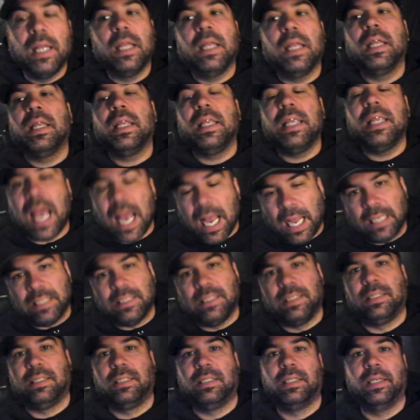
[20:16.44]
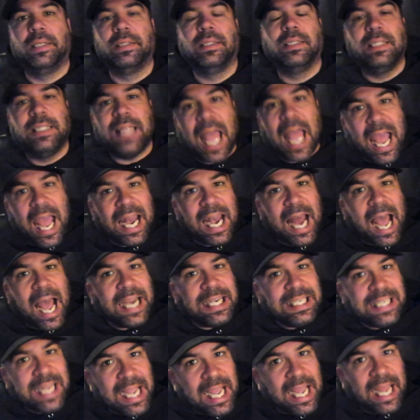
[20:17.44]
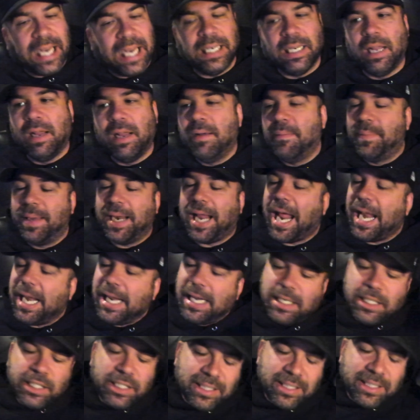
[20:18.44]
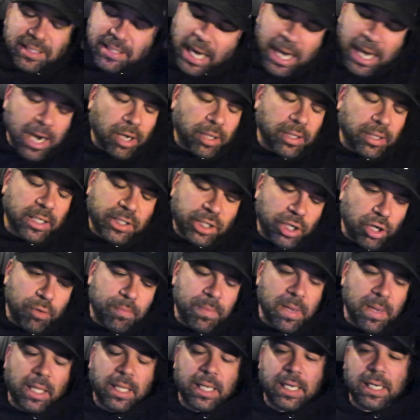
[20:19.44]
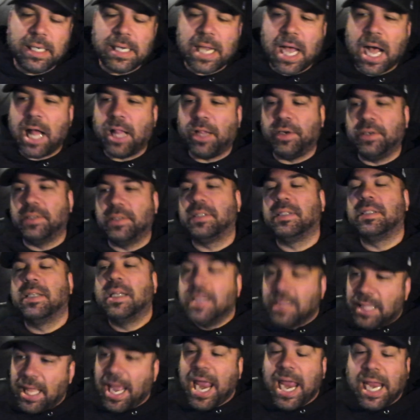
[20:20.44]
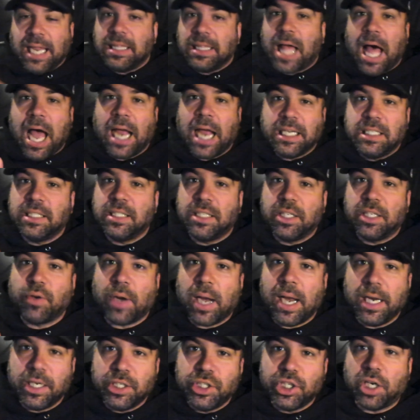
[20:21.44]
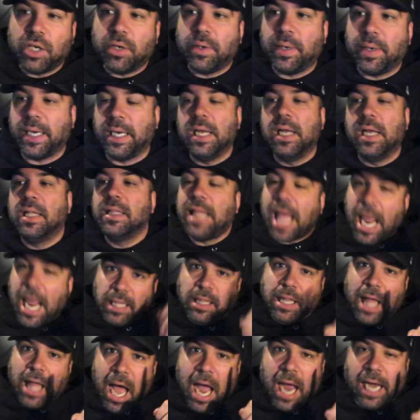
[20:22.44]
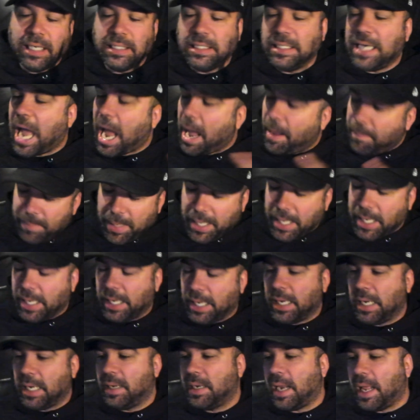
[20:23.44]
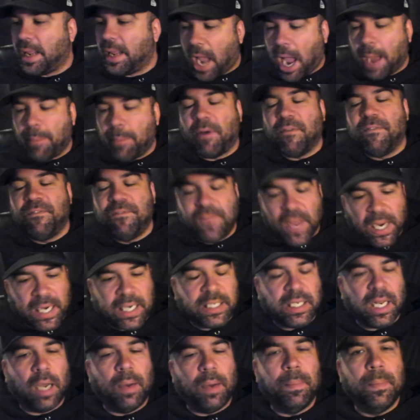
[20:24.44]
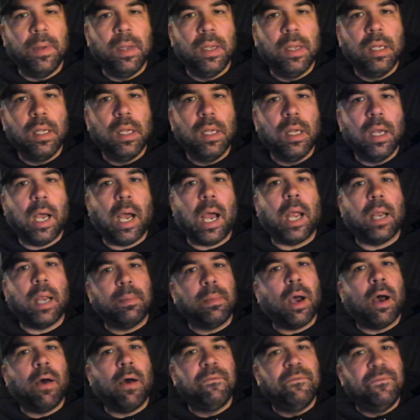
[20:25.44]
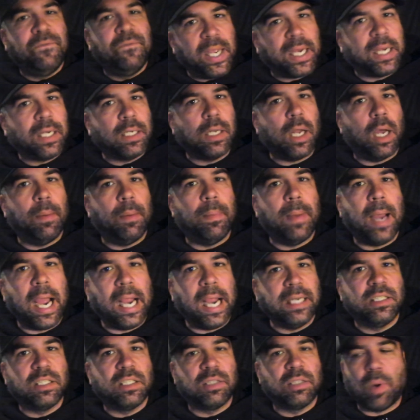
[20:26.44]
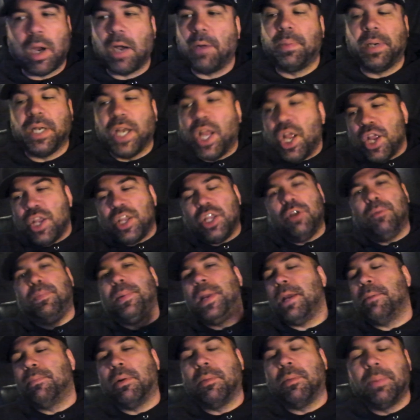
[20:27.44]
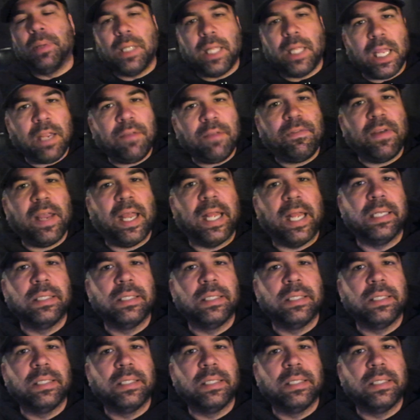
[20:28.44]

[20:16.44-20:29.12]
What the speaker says: Yes, that I did. But I didn't steal the $2 million. They lied to the grand jury. They lied, not me. I'm a victim. I'm a victim, I swear. But you people believe it.